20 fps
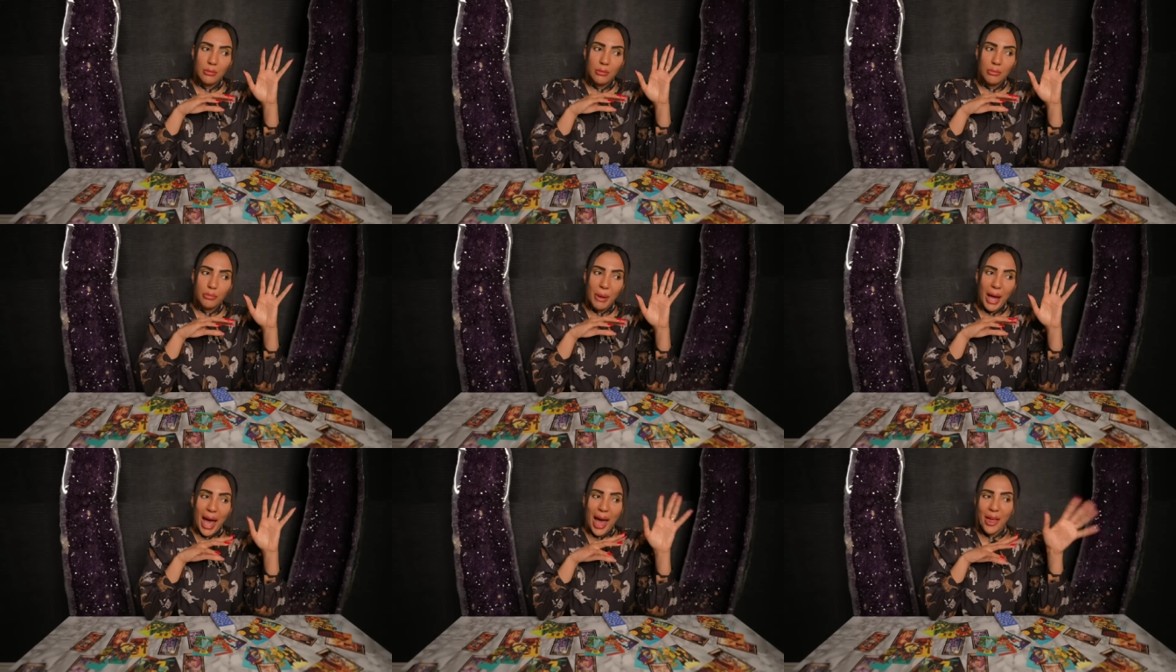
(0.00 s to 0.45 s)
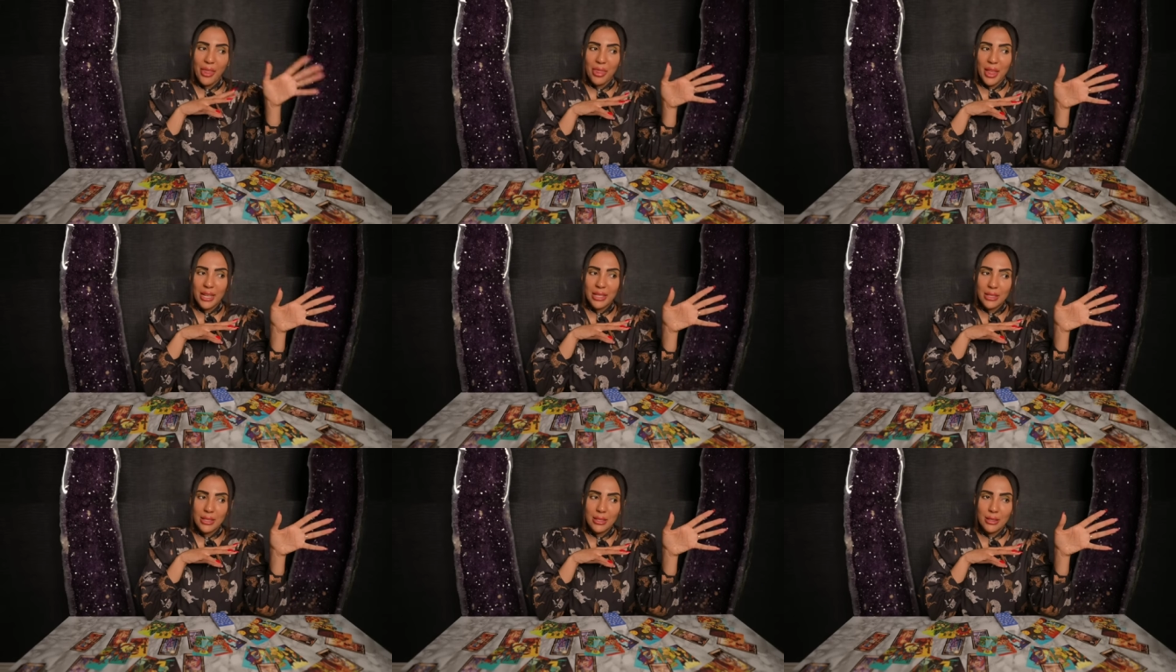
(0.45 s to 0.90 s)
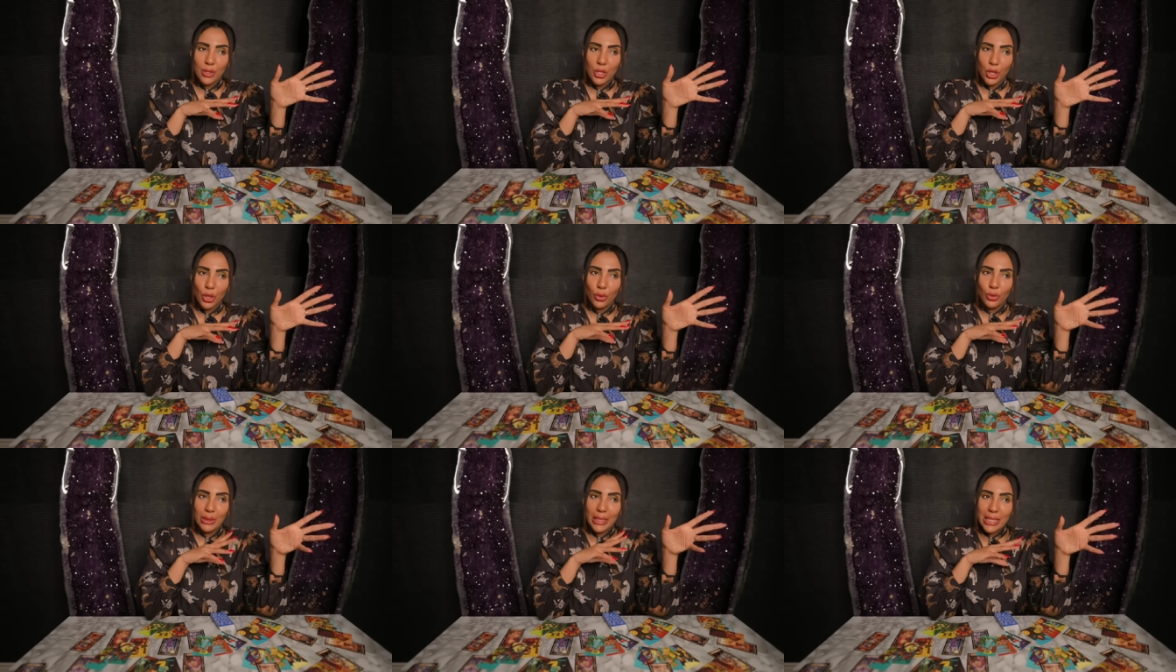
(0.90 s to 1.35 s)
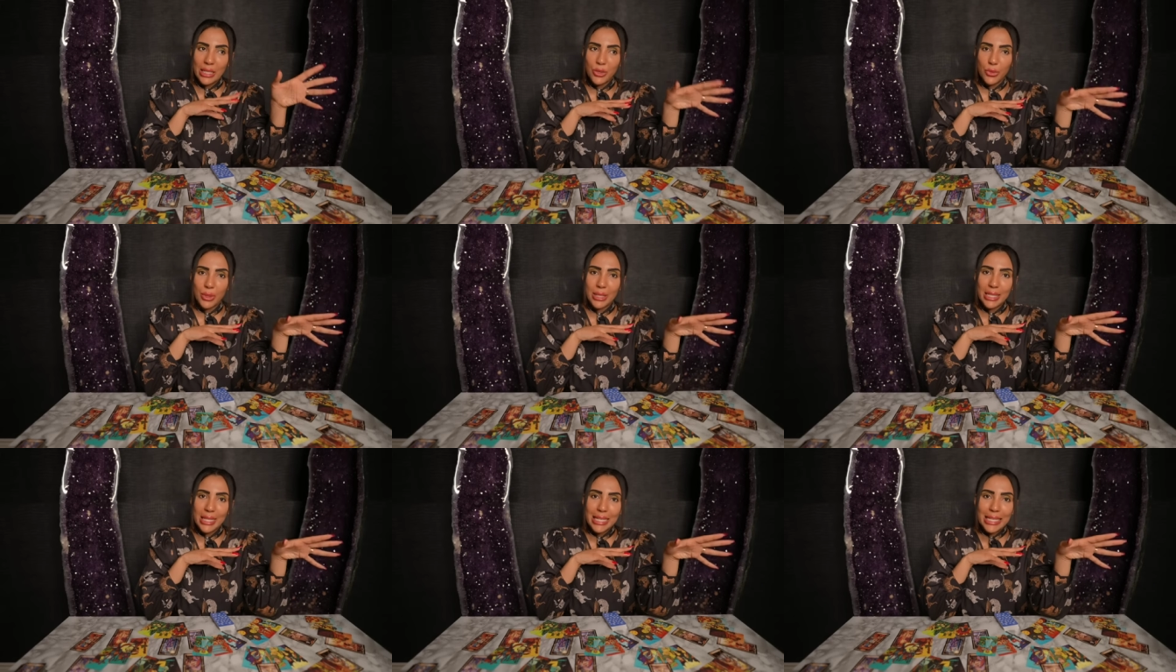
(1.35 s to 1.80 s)
path that's you know least
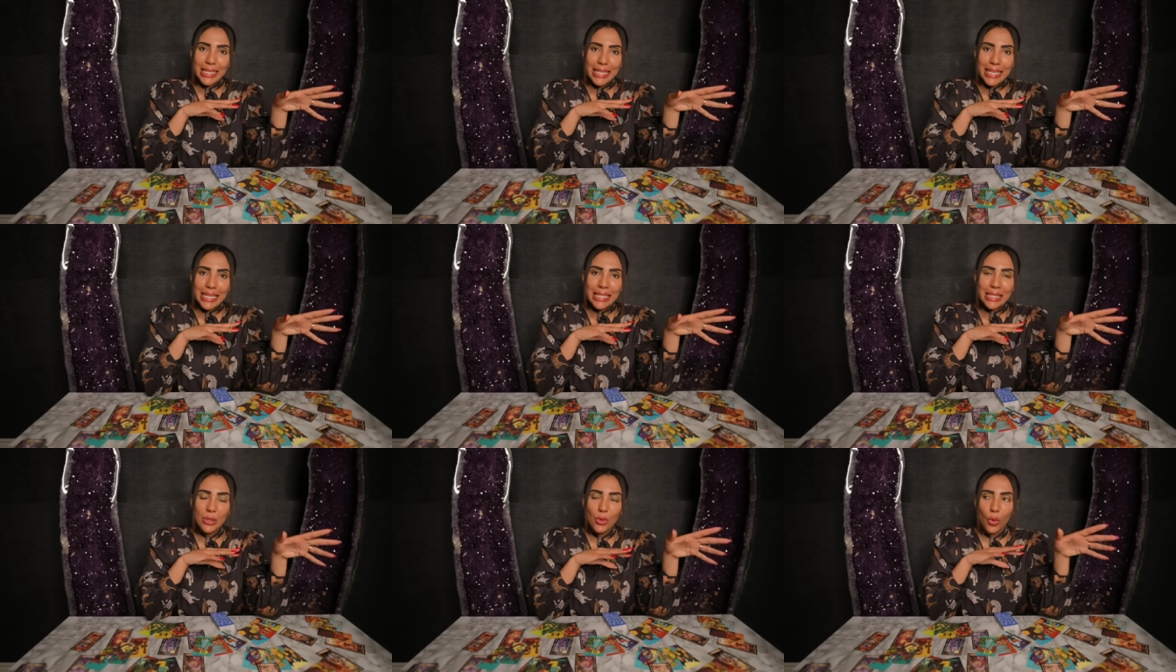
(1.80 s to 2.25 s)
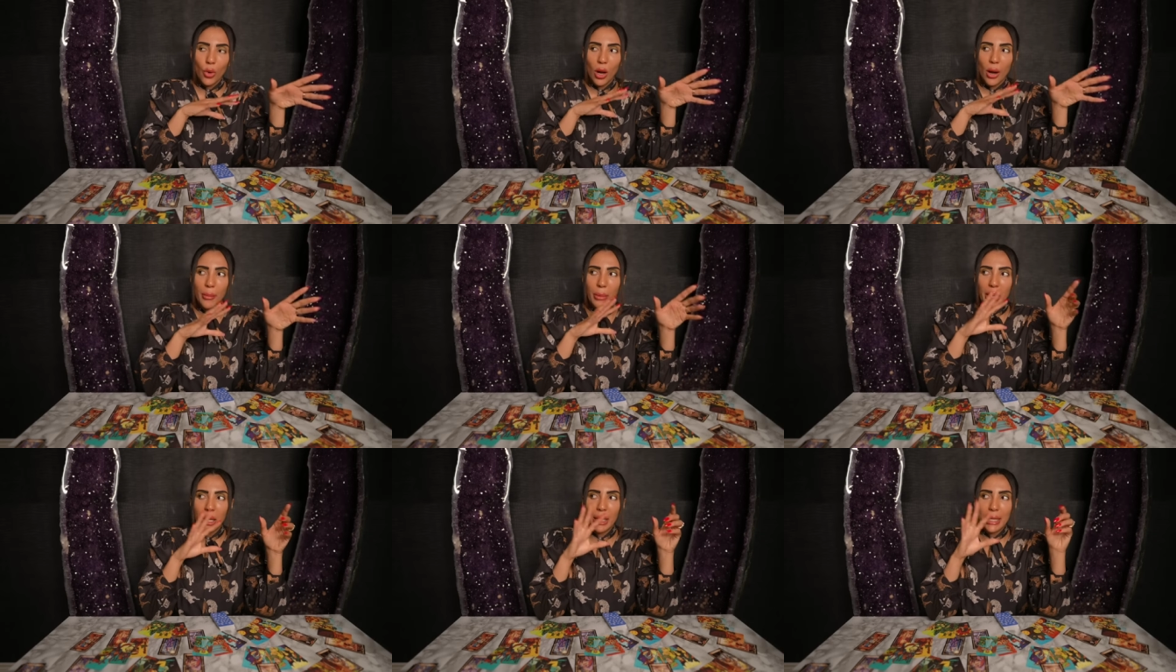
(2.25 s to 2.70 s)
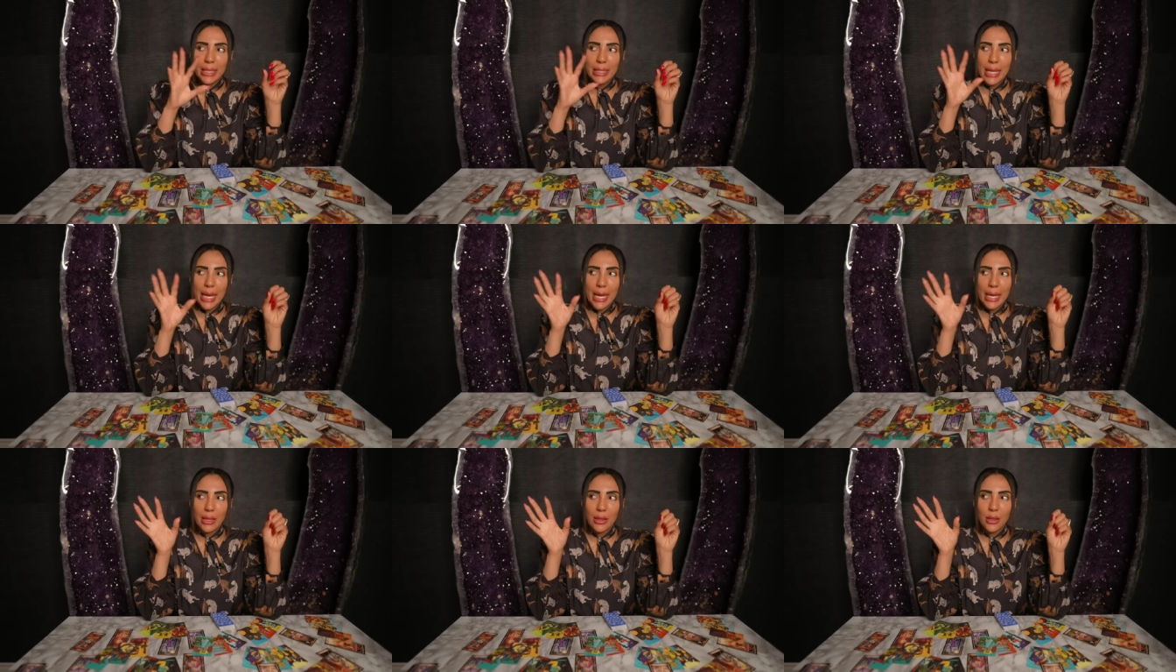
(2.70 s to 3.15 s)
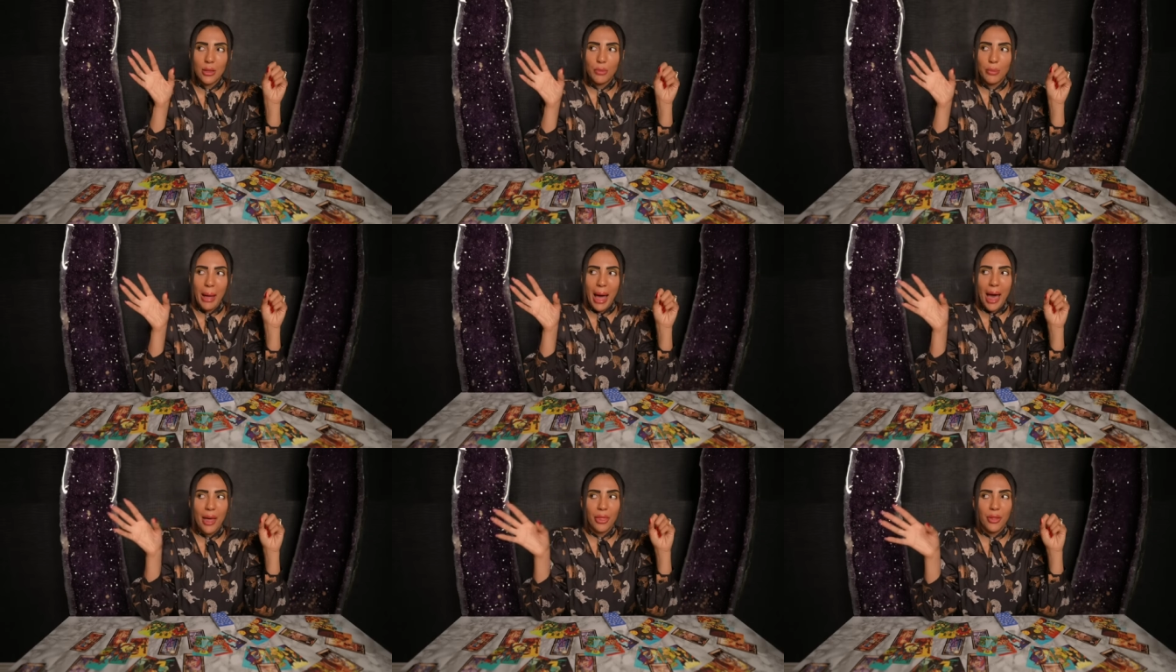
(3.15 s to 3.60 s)
resistance or am i going to take the
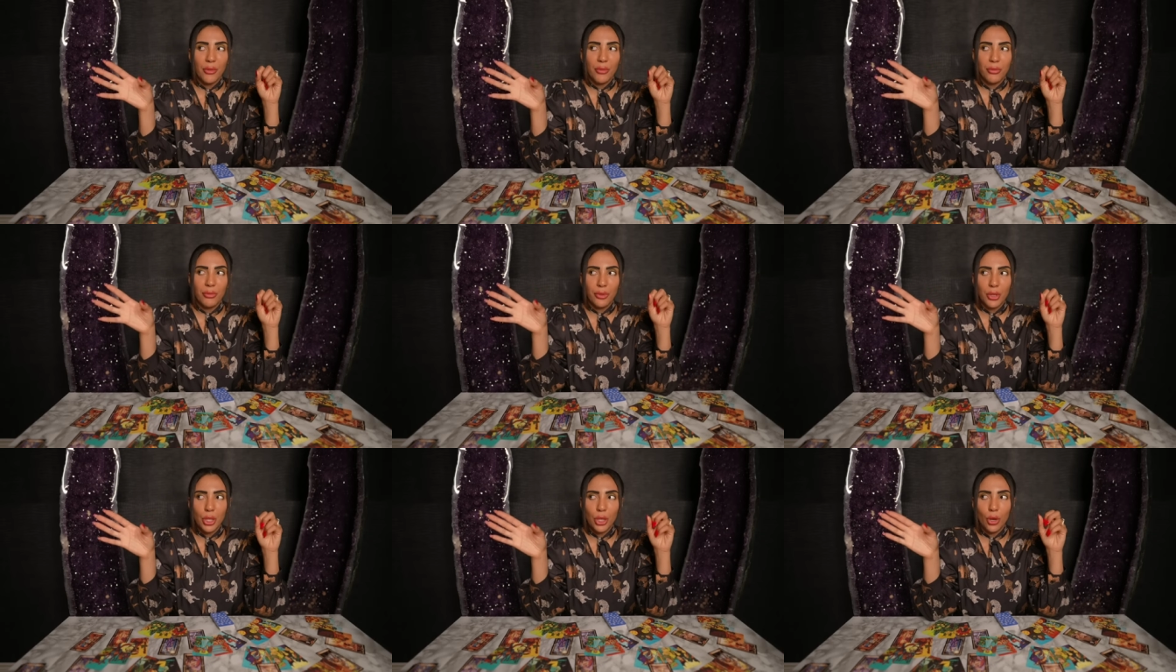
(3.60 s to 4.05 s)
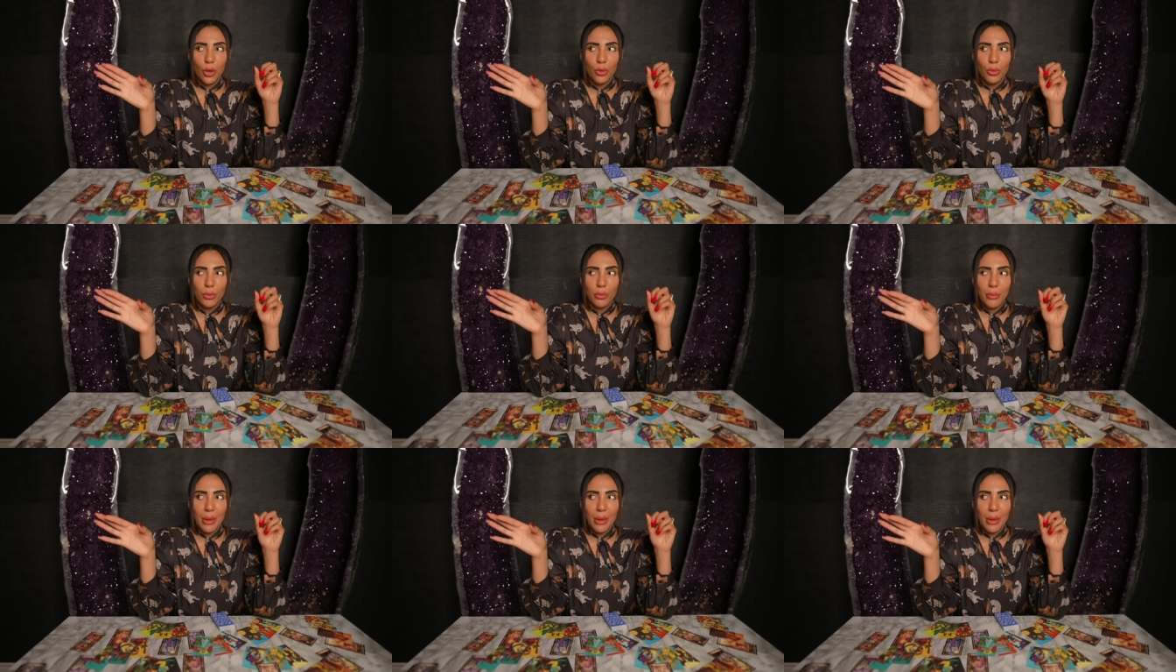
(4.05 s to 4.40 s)
path of you know